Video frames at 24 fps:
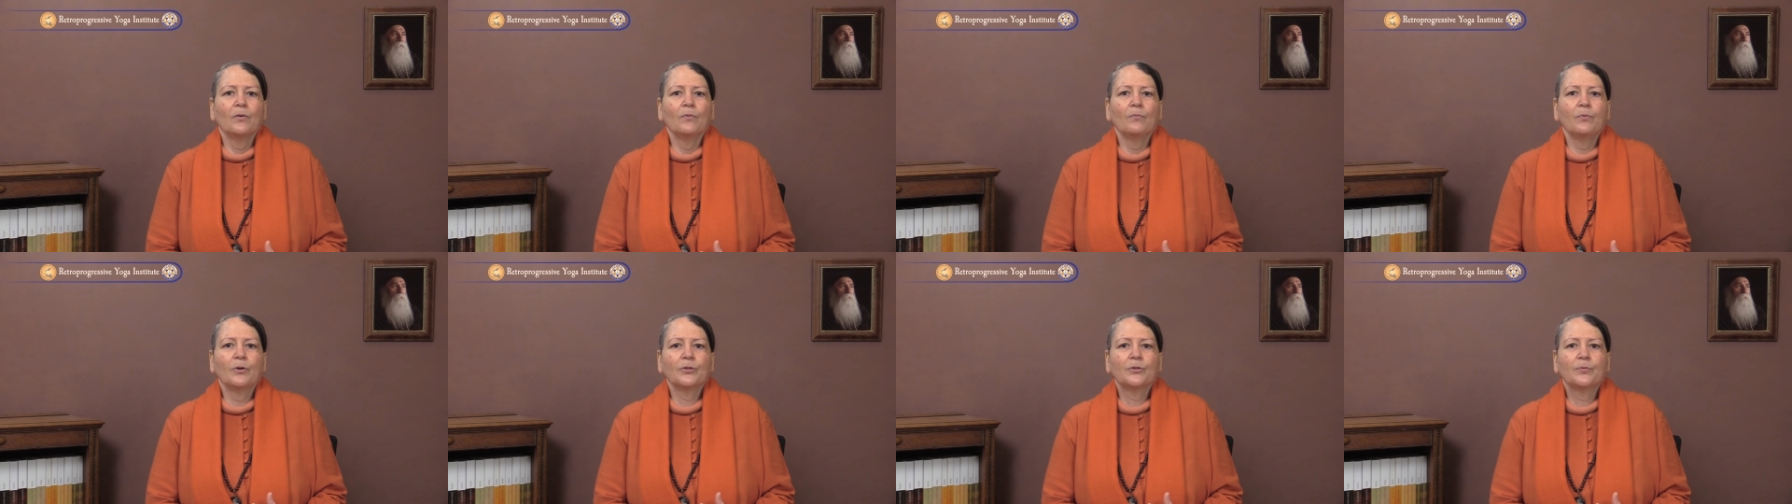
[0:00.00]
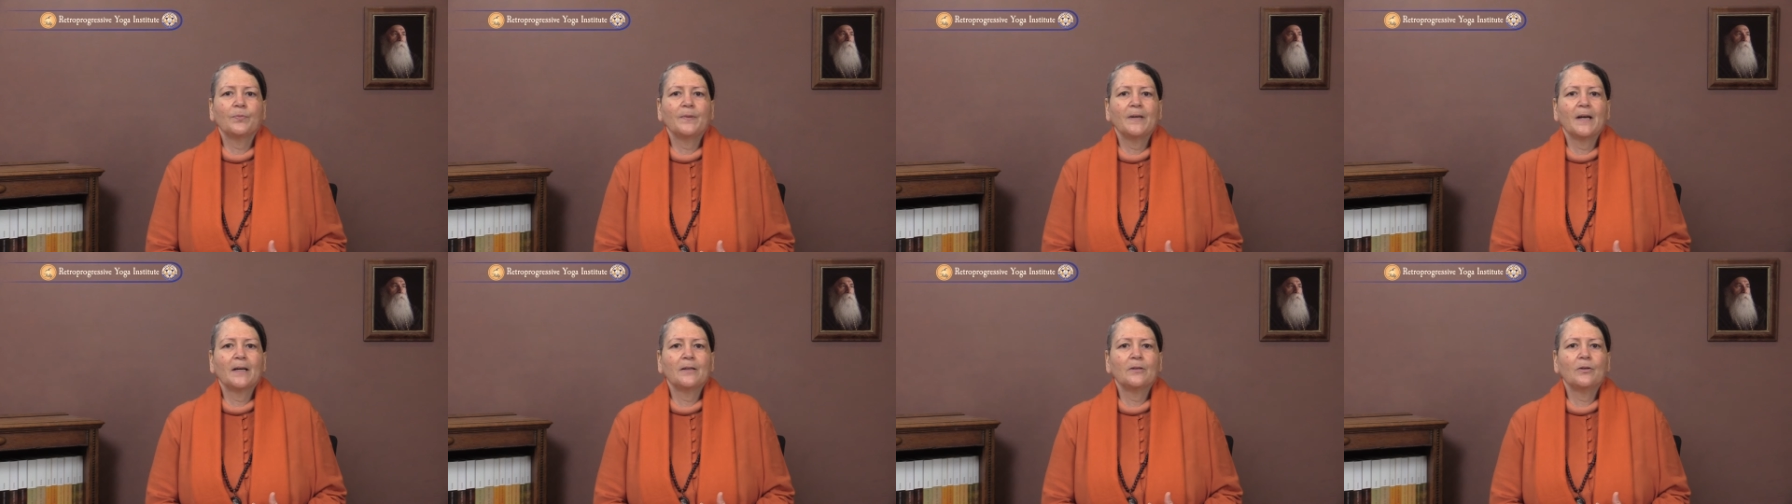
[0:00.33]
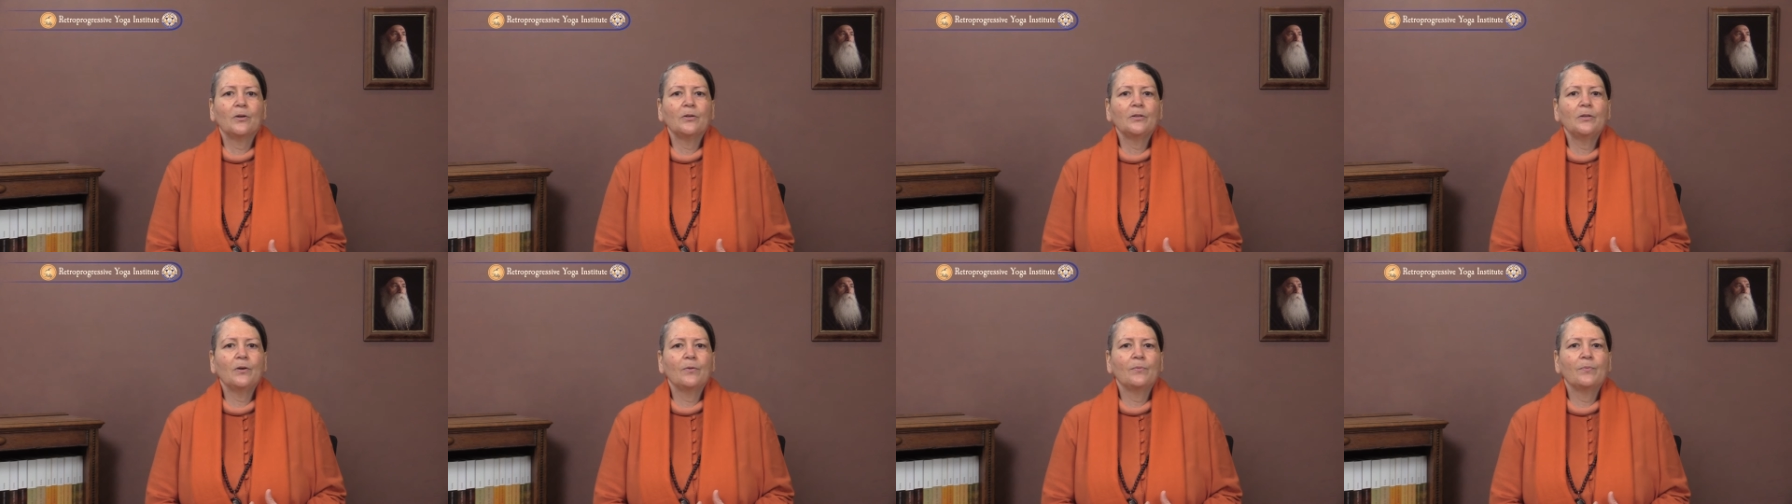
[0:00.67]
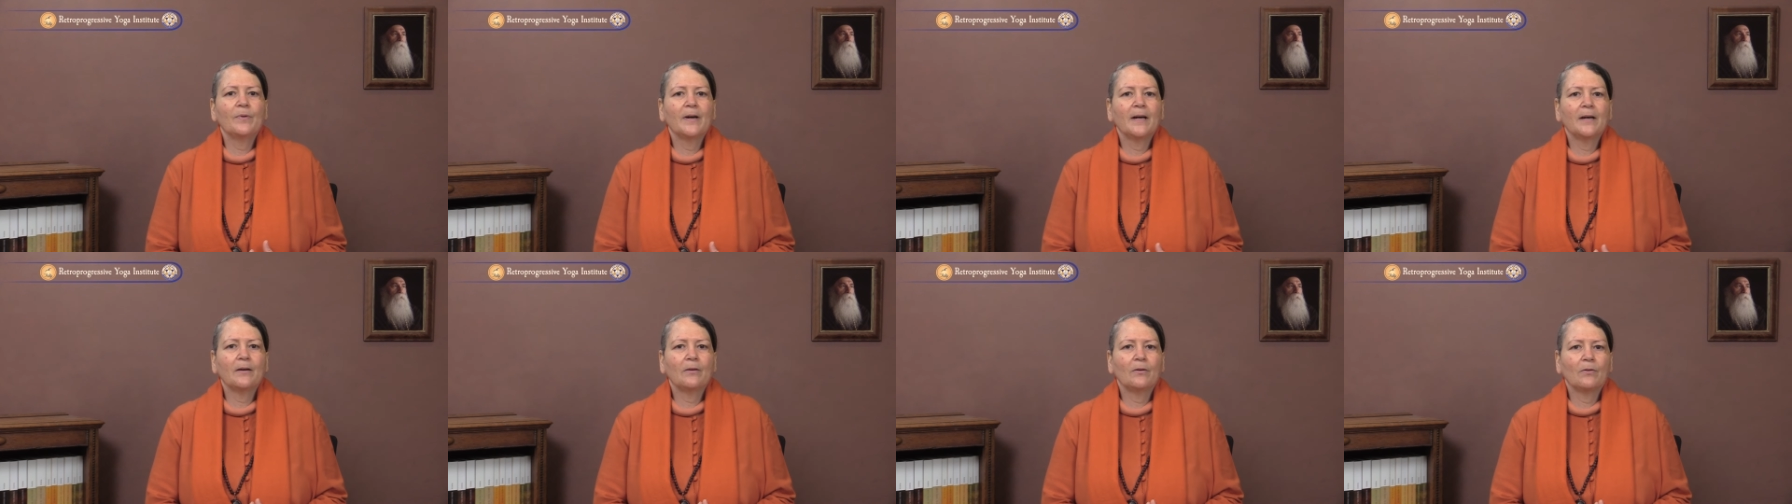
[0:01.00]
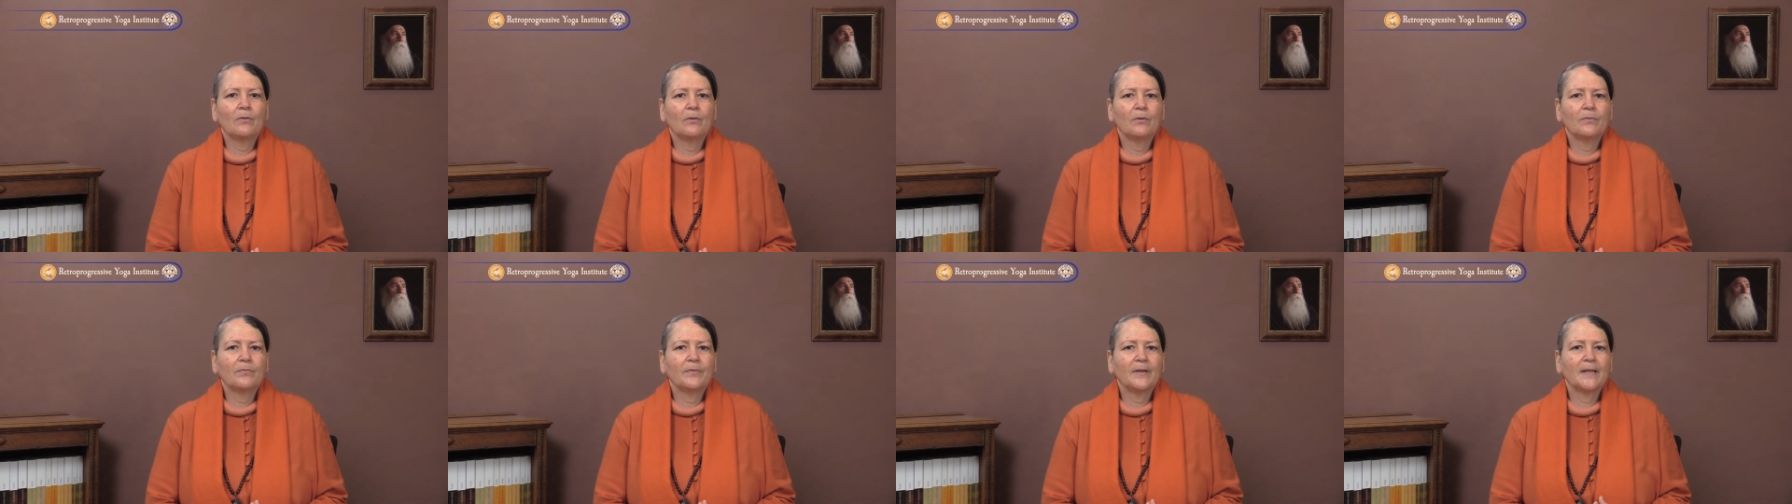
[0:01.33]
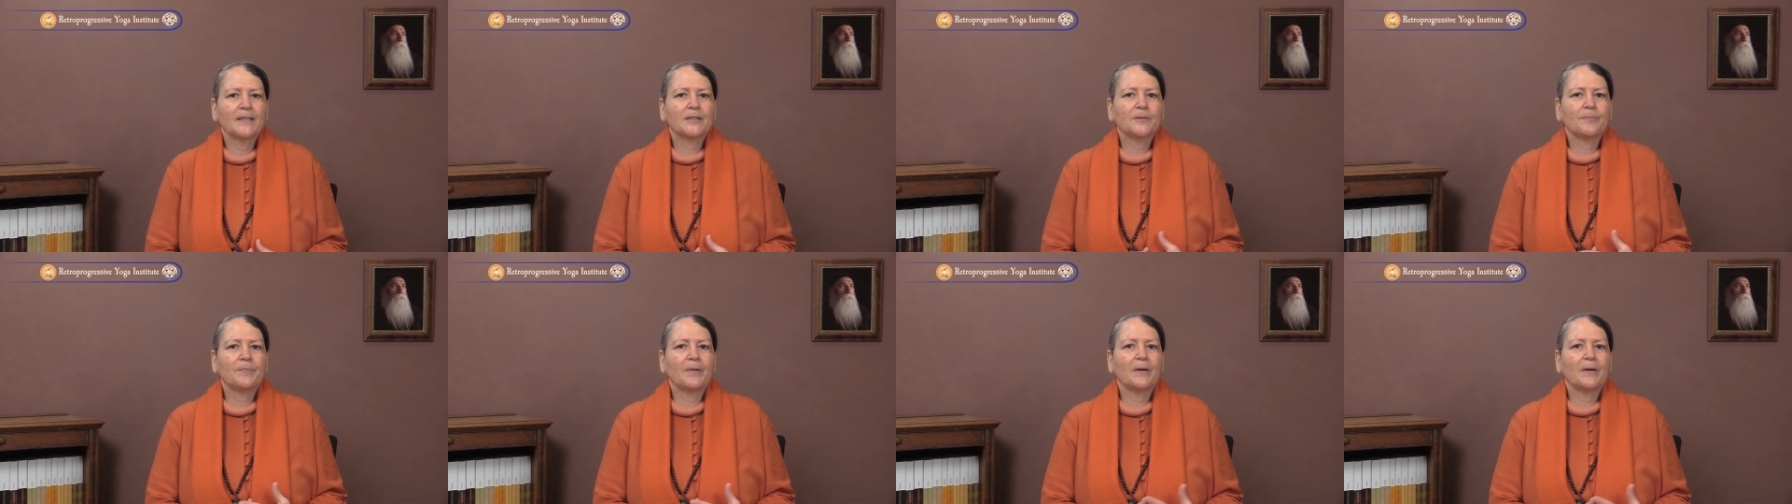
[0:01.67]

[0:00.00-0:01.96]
what we are not aware of, as